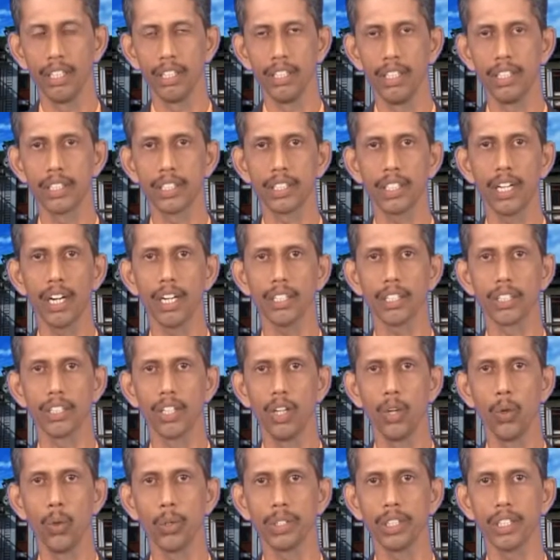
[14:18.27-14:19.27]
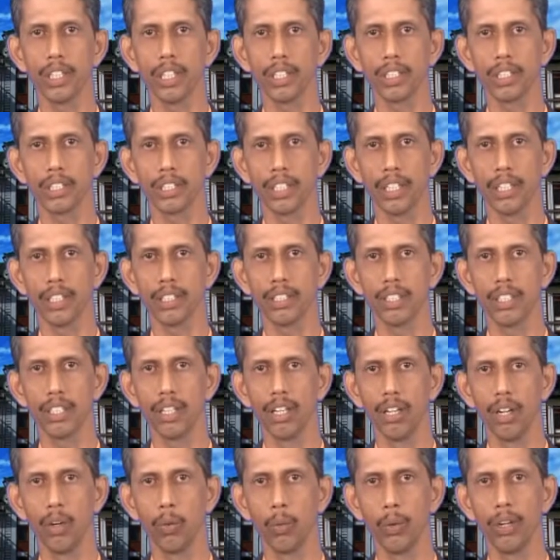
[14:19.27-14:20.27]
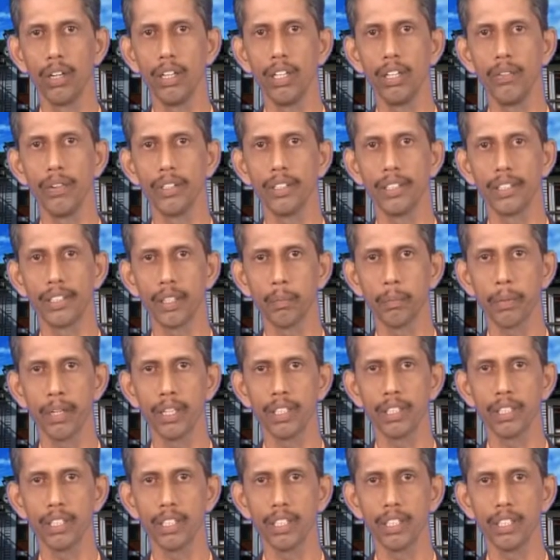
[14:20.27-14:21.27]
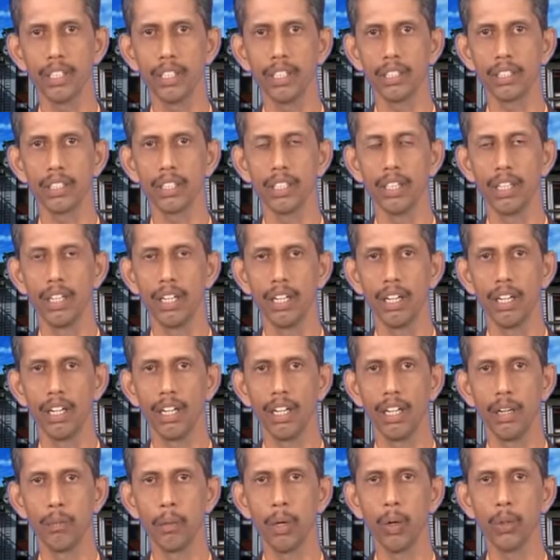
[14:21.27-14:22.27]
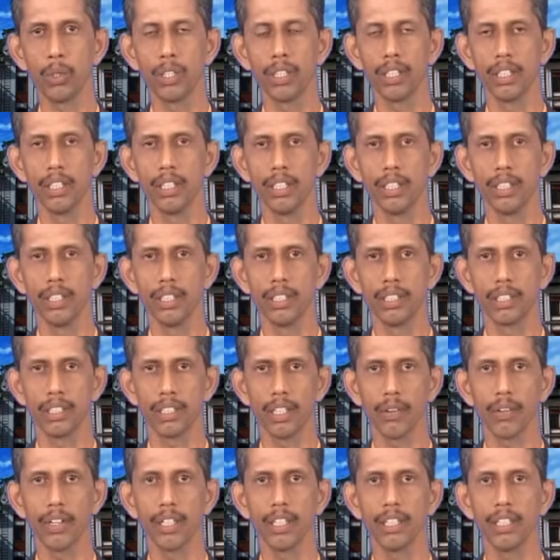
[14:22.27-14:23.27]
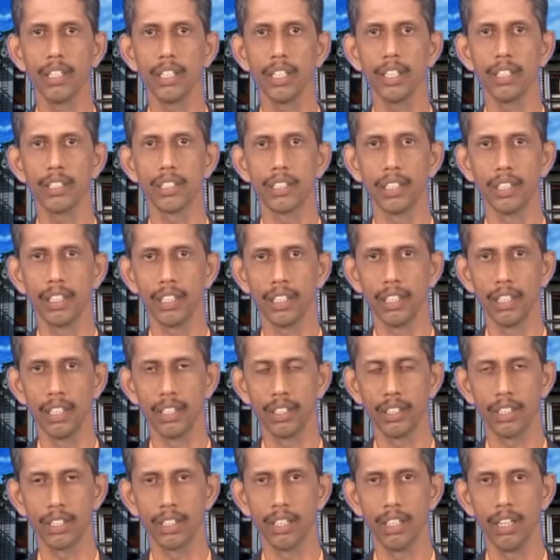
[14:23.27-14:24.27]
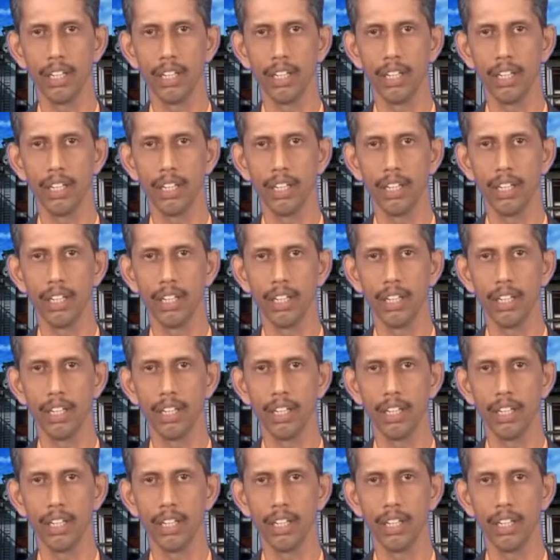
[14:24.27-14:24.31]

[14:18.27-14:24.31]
It starts losing its strength only when the temperature is about 700 degrees centigrade.